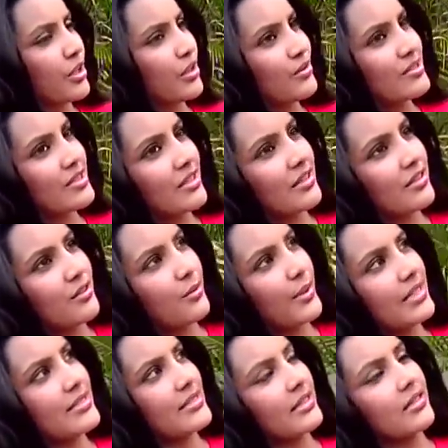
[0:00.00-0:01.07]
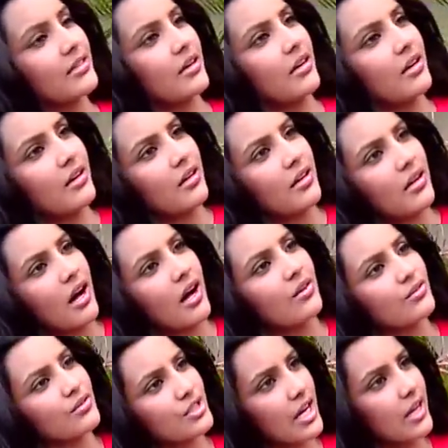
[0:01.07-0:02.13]
When you see domestic uh, how
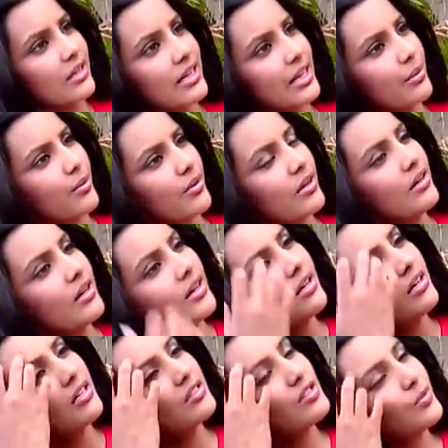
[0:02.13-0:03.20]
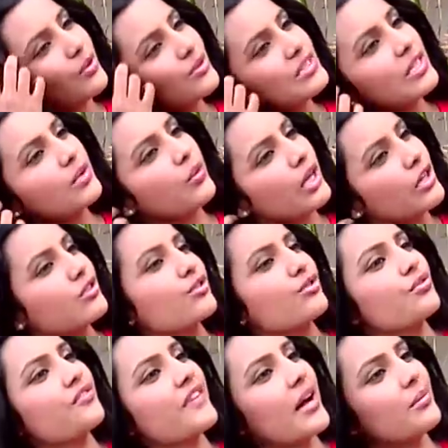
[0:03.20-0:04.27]
child labor, mm -hmm. it's mm-hmm. mostly
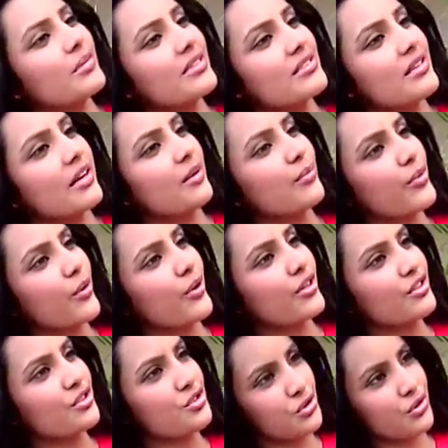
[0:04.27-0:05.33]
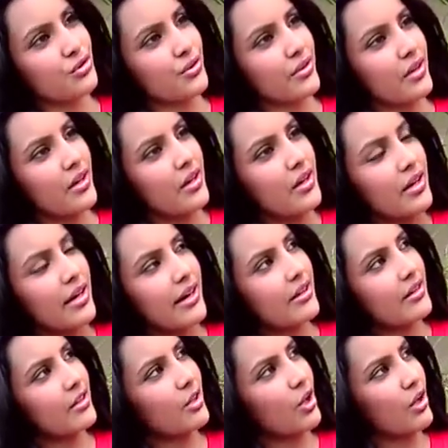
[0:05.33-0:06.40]
well-to-do families that employ these children children.
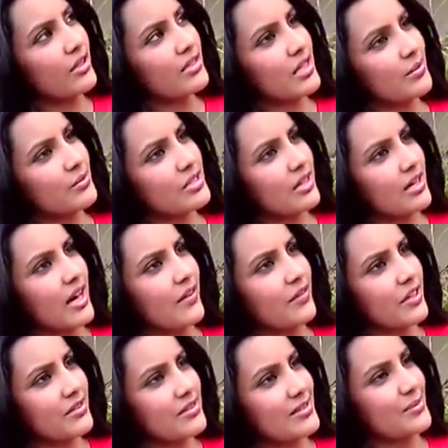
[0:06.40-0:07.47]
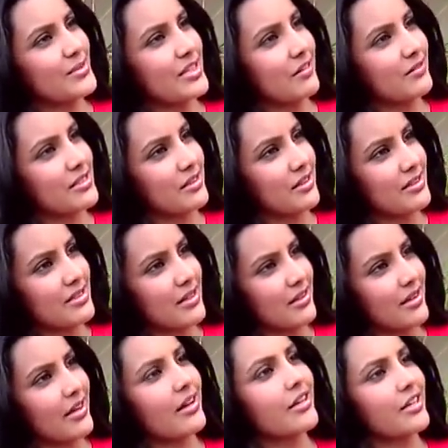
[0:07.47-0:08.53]
And a lot of times they have kids themselves and they
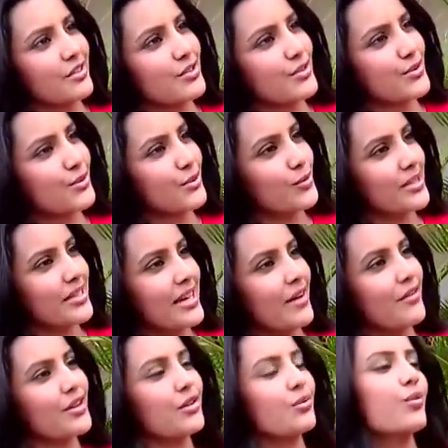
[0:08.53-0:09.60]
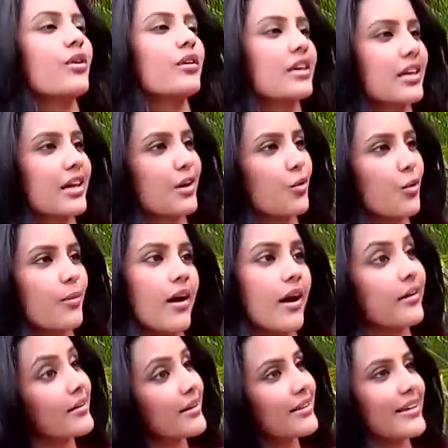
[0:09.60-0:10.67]
send their kids to school, but they have a kid working at home,
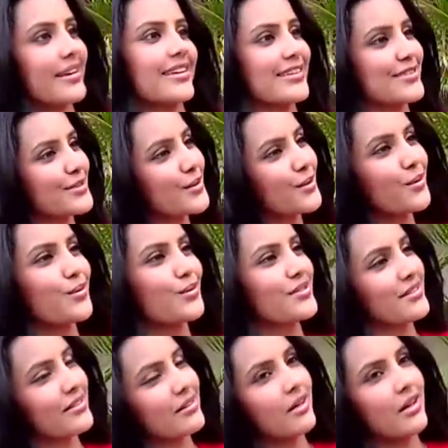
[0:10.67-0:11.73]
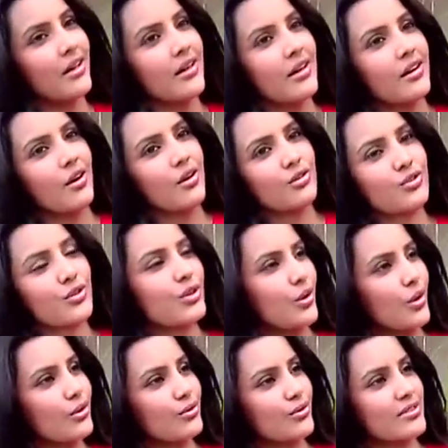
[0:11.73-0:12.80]
ironing their kids' clothes and doing
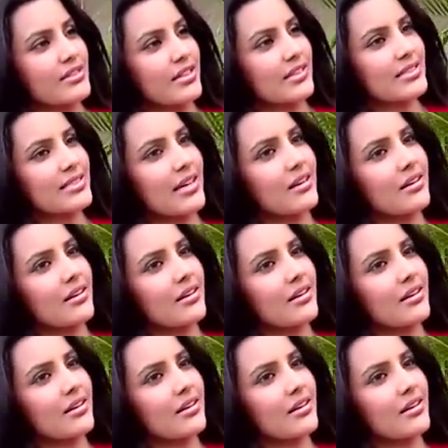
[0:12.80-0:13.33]
all those things.